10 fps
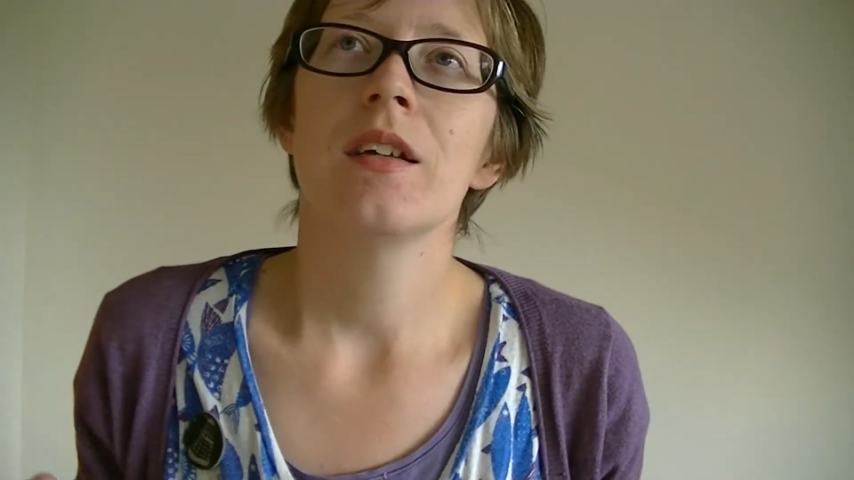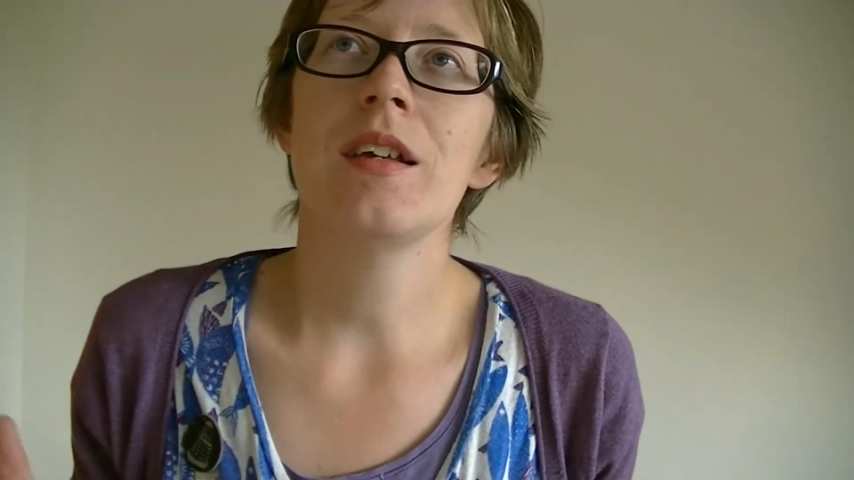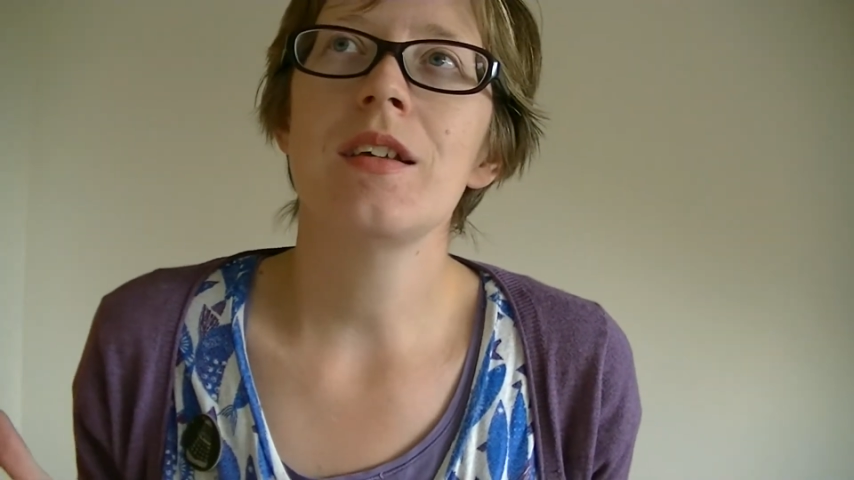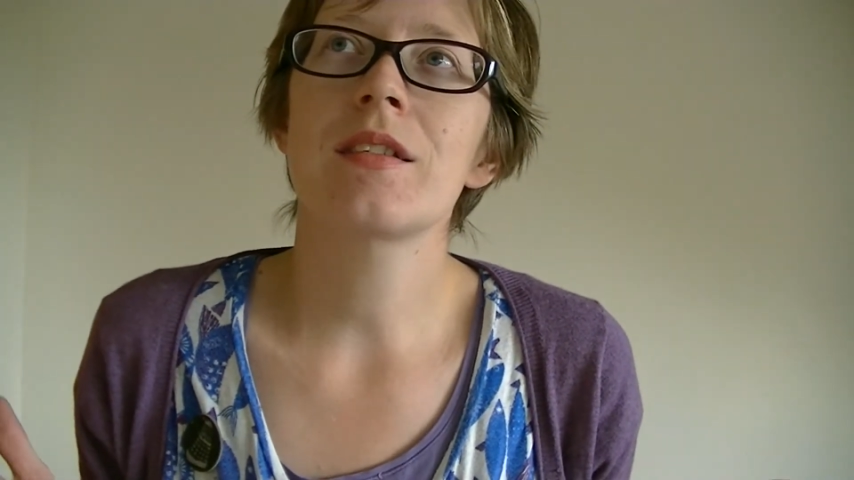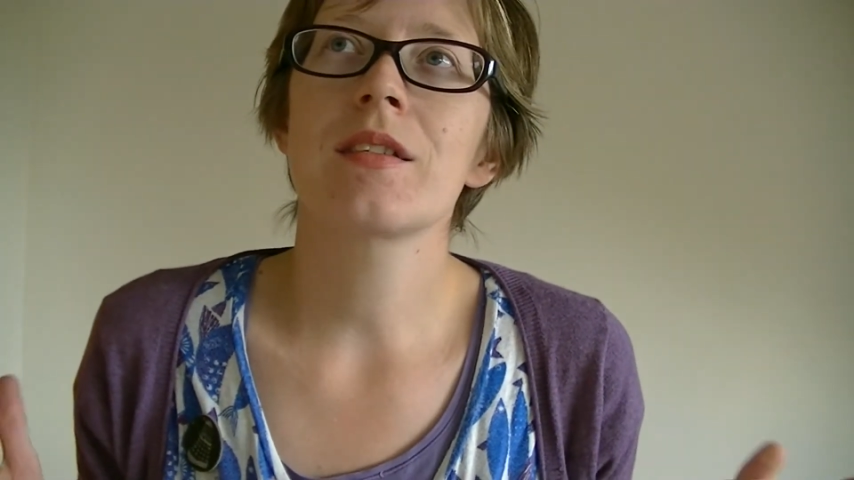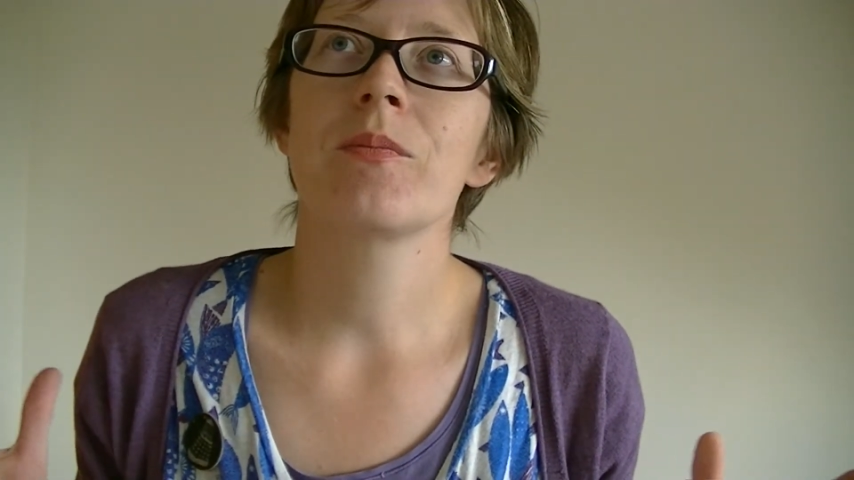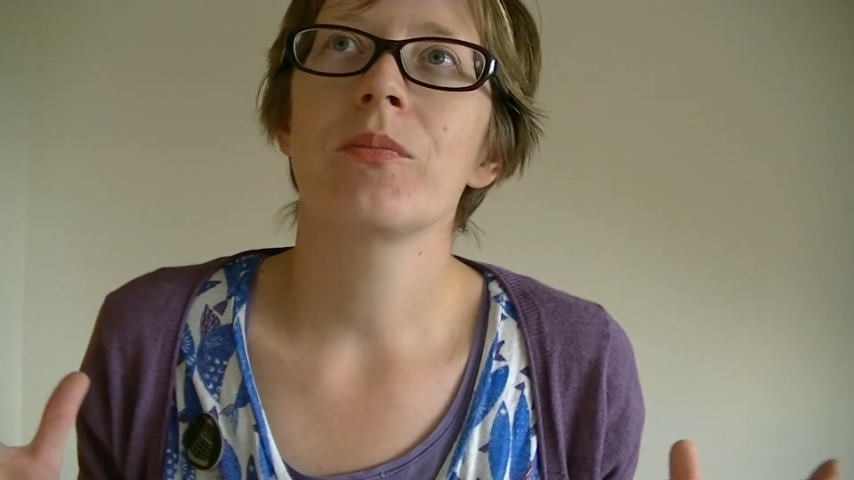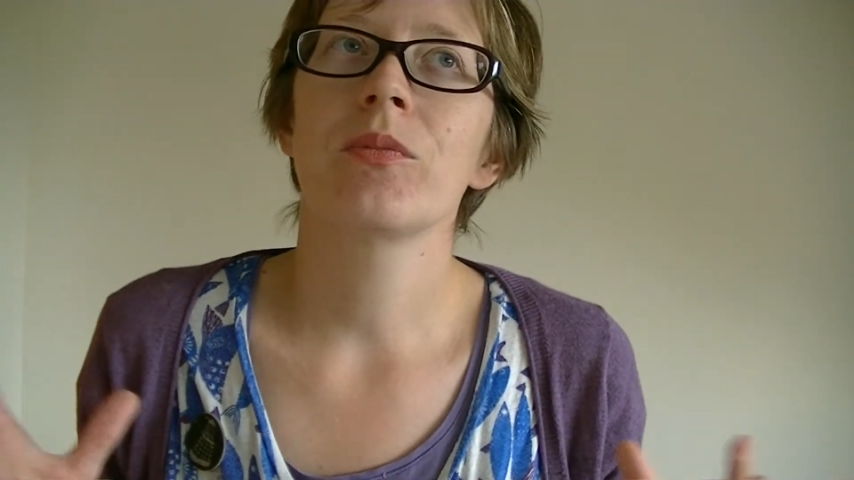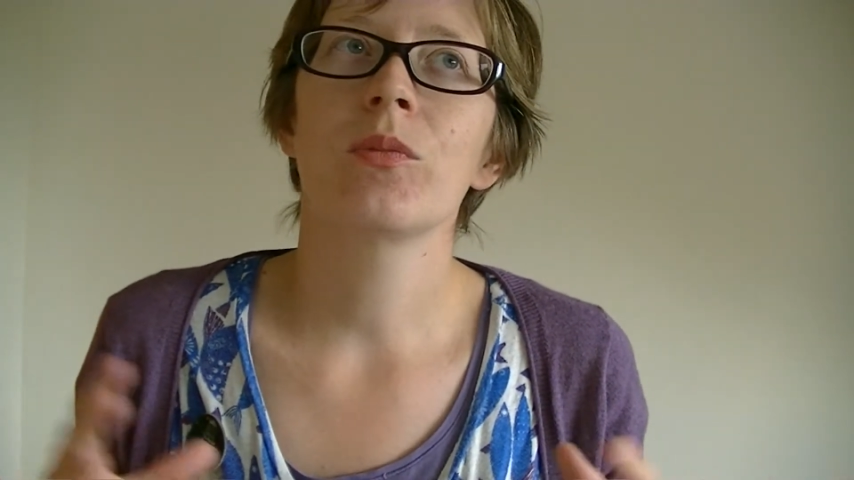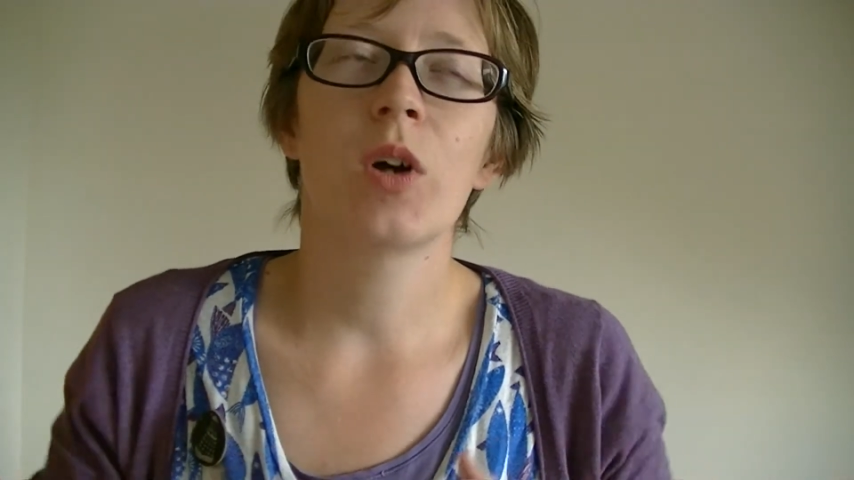is
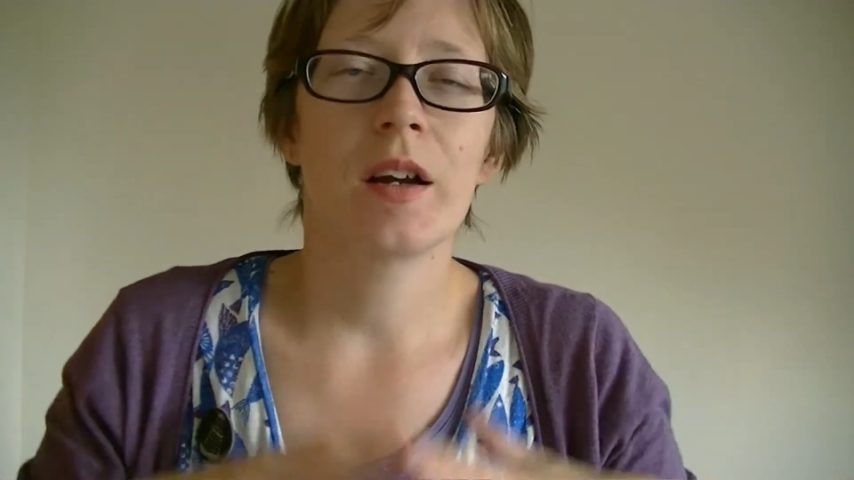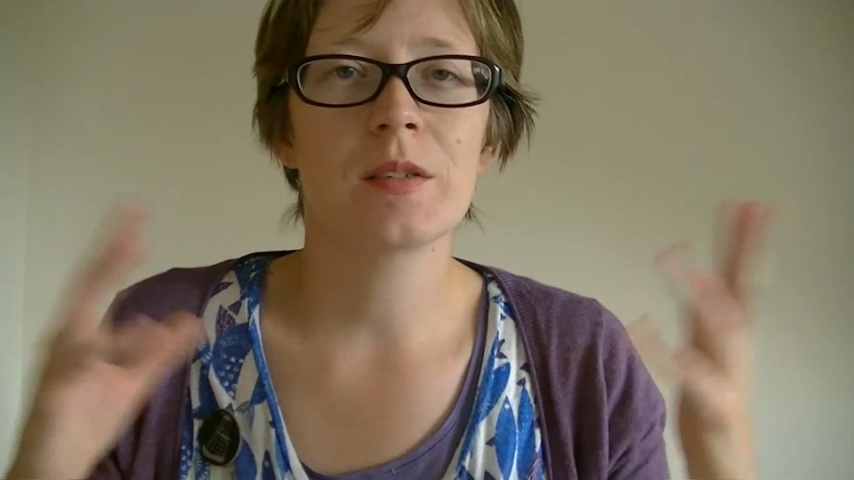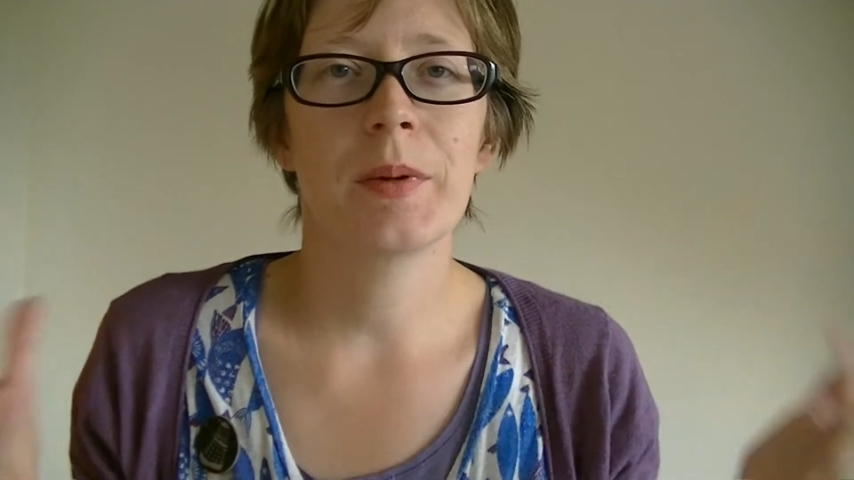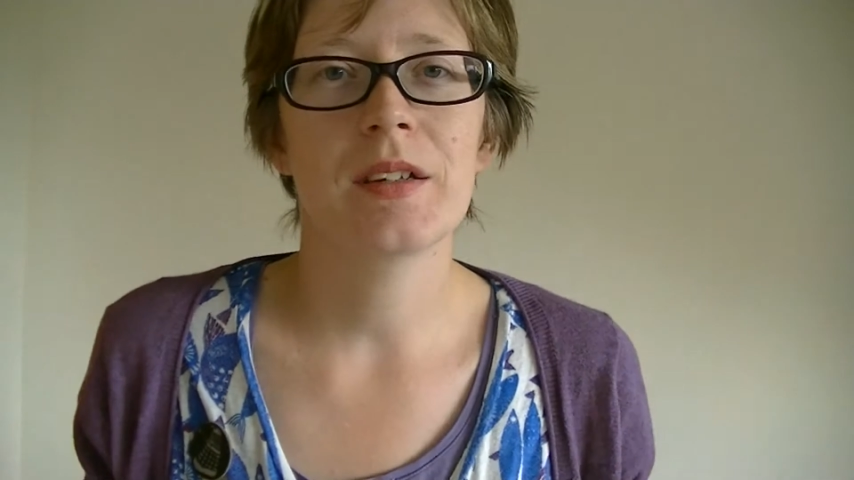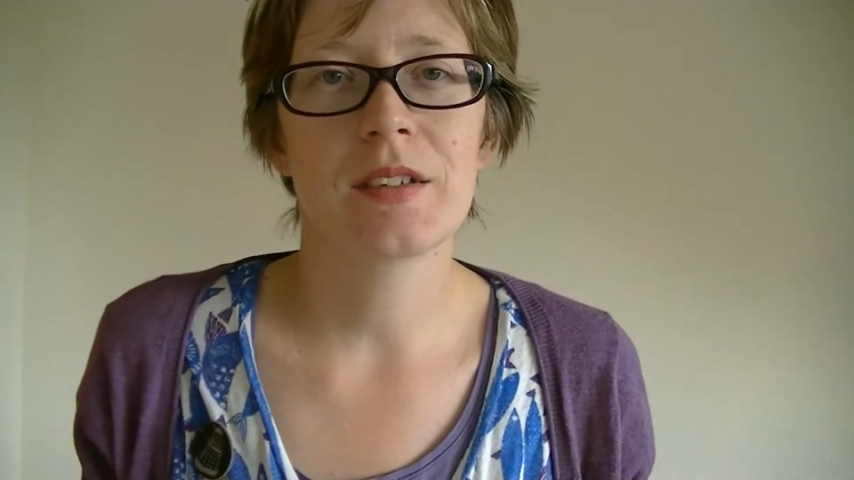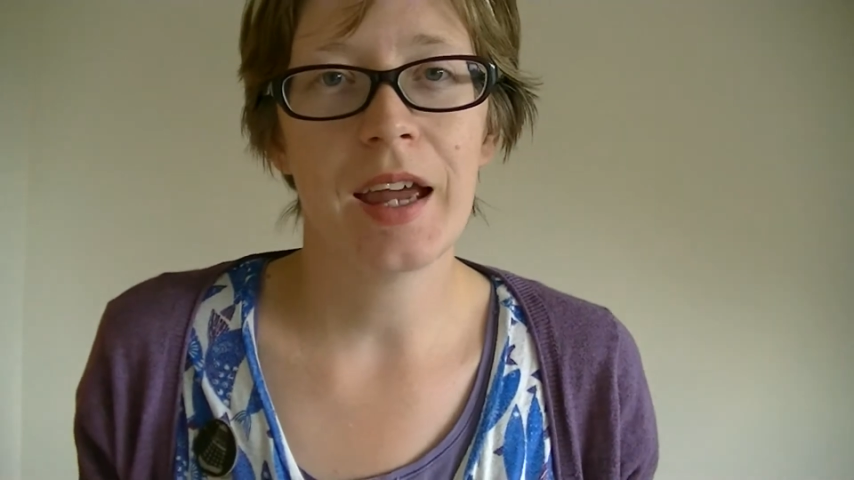what I spent